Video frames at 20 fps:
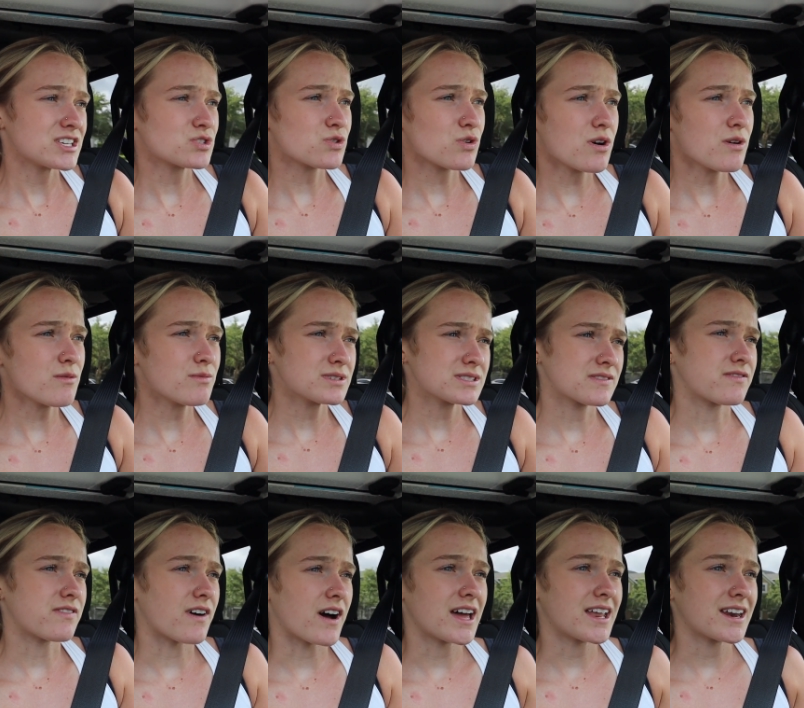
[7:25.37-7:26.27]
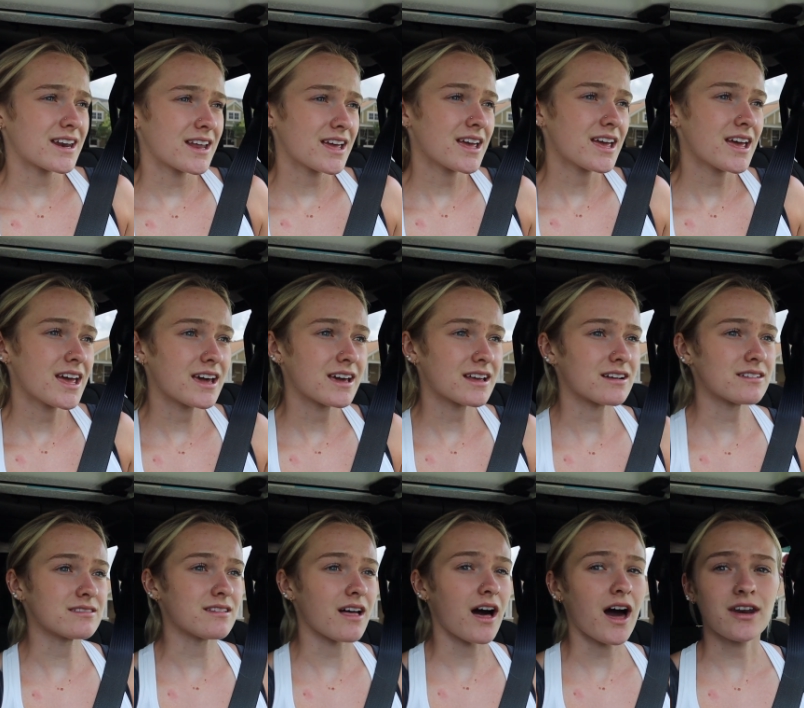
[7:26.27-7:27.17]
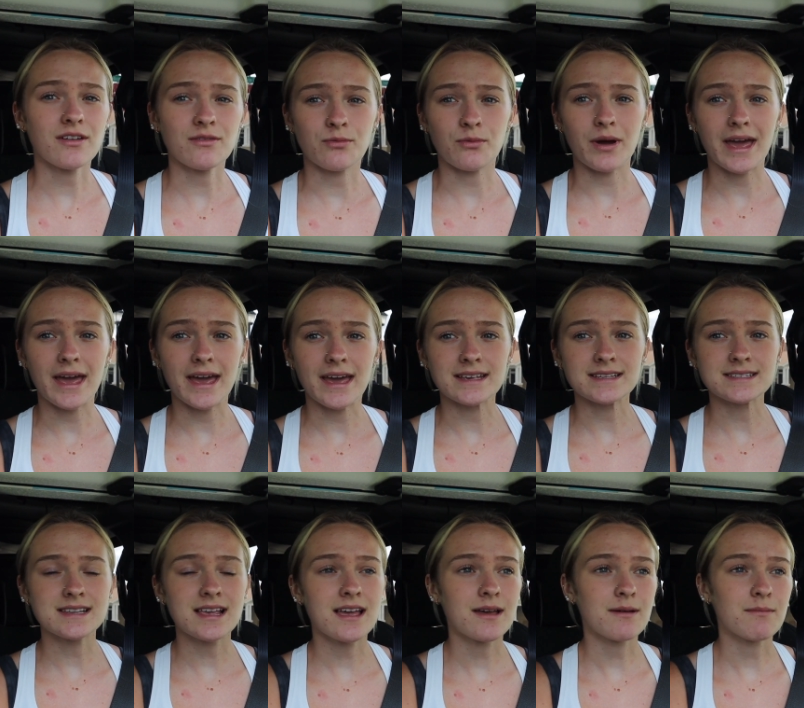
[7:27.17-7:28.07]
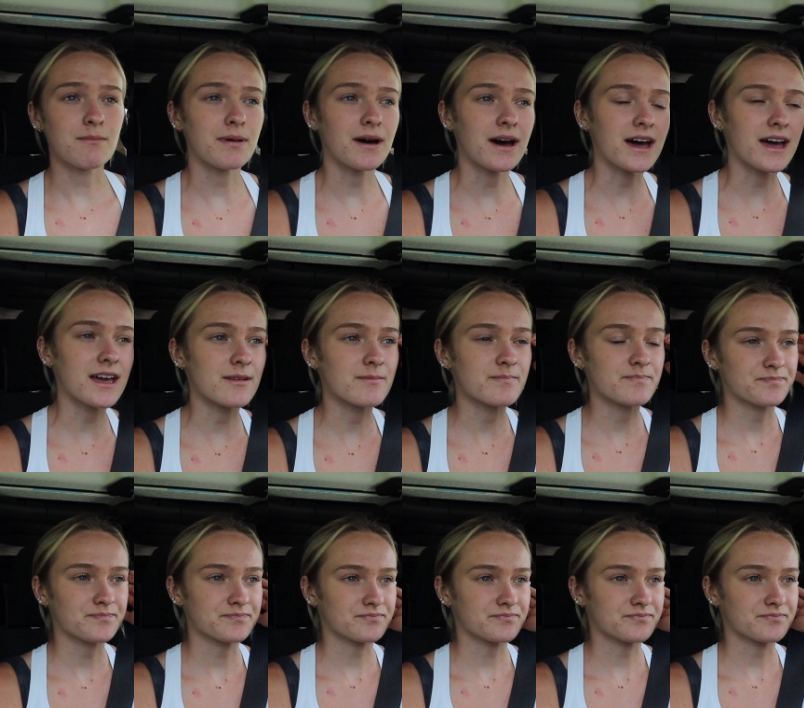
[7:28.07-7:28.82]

school was fun in a lot of ways, but